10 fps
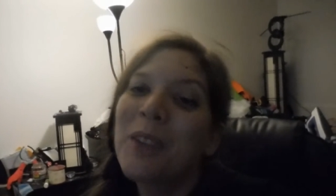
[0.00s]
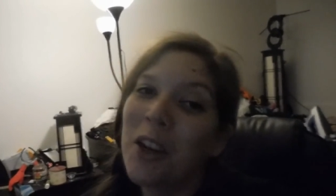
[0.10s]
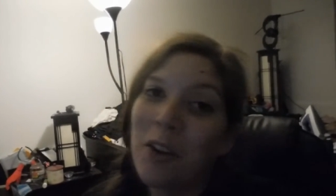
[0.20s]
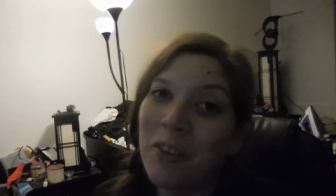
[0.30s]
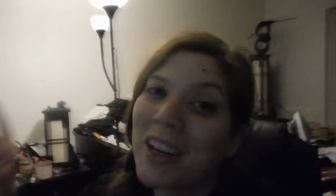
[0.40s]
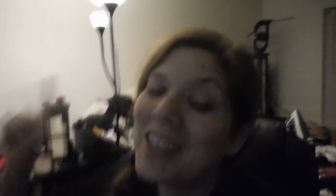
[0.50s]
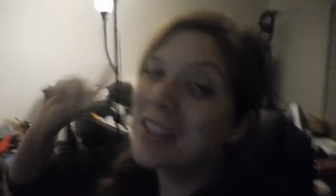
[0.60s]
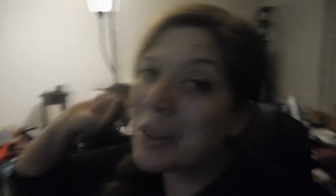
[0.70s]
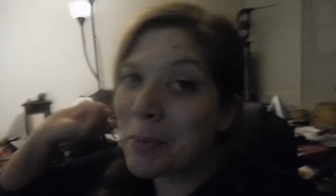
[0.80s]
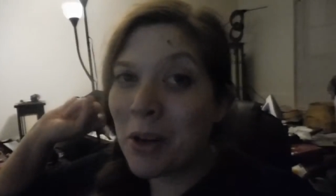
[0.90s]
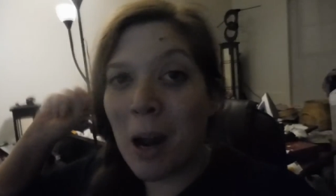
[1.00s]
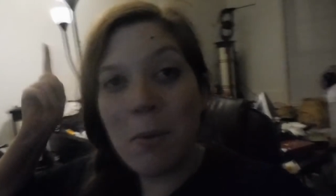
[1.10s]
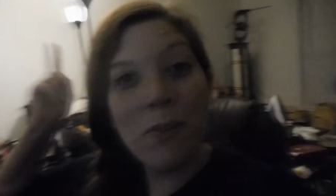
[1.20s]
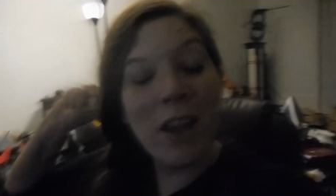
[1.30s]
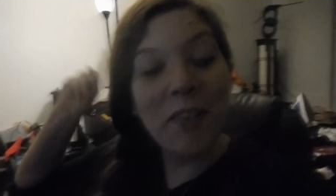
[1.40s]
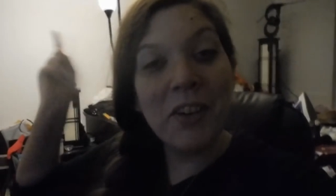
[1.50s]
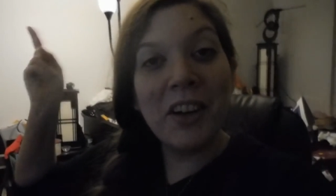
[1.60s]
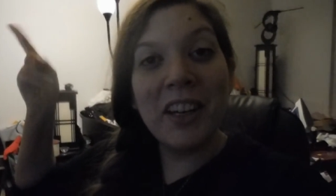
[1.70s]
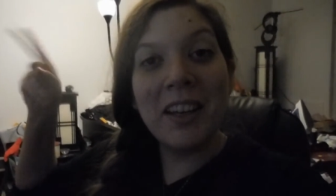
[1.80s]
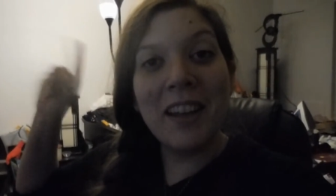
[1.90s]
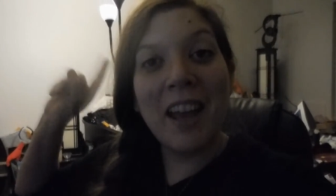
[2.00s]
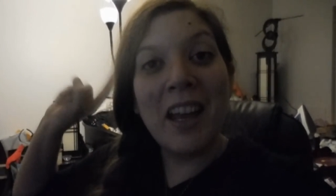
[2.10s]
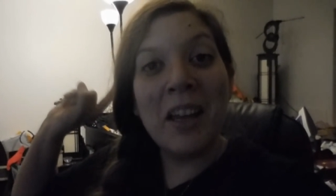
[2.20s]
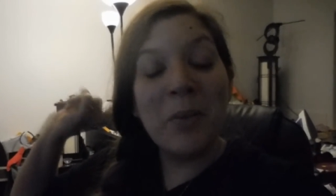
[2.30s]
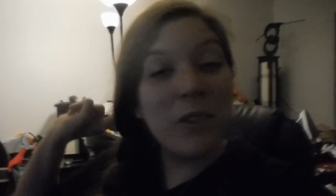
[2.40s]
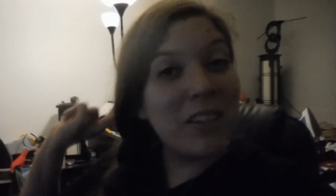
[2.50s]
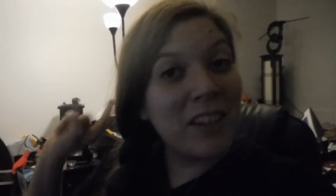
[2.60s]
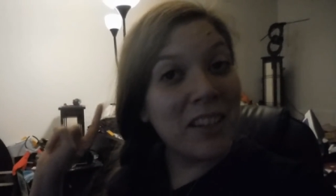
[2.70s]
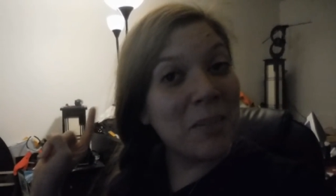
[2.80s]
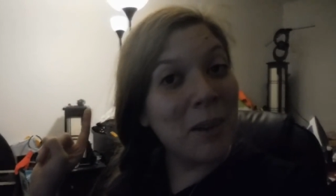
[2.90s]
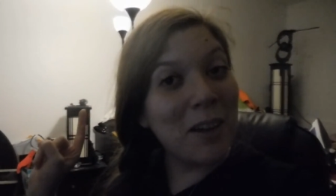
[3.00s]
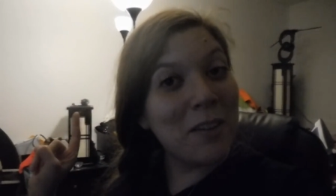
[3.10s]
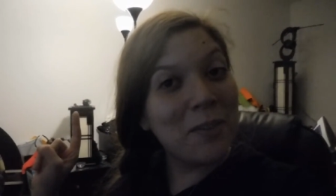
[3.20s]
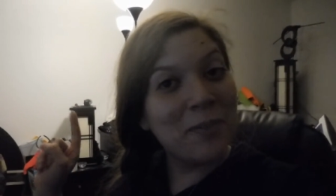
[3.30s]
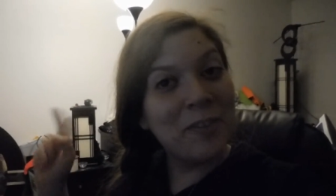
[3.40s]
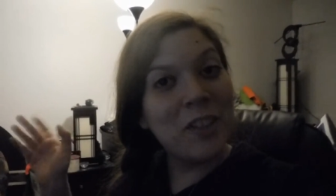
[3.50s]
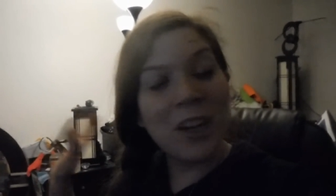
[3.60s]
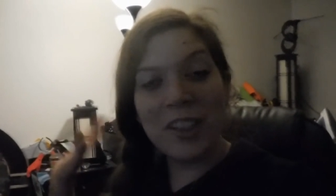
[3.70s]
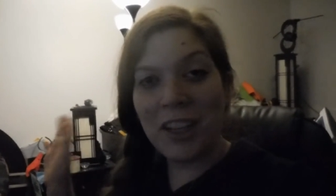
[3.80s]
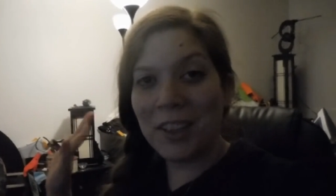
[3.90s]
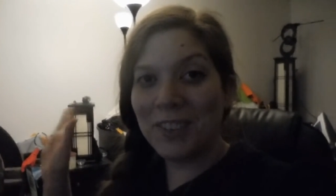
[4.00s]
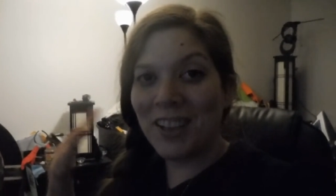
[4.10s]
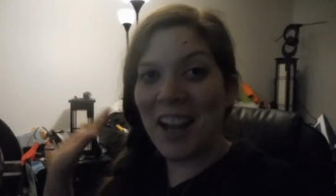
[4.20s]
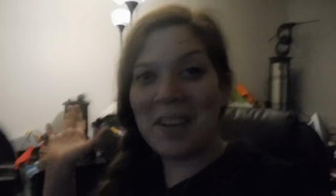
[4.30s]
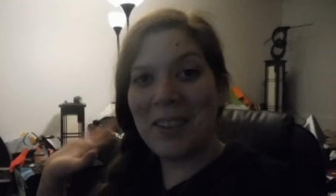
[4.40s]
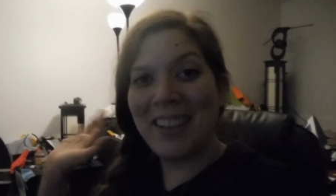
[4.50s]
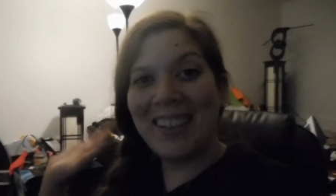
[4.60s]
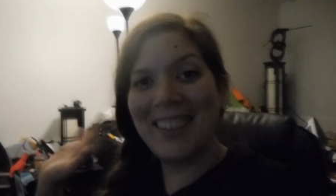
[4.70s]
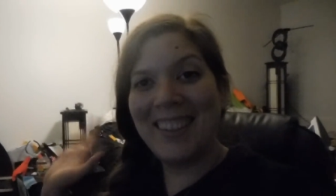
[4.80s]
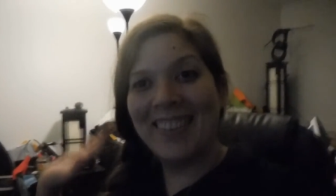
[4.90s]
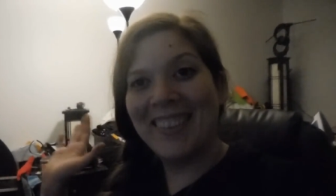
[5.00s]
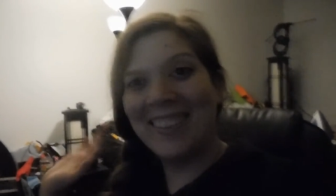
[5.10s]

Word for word: And don't forget to subscribe if you haven't already. And we'll see you guys tomorrow. Ciao, ciao. Adamani.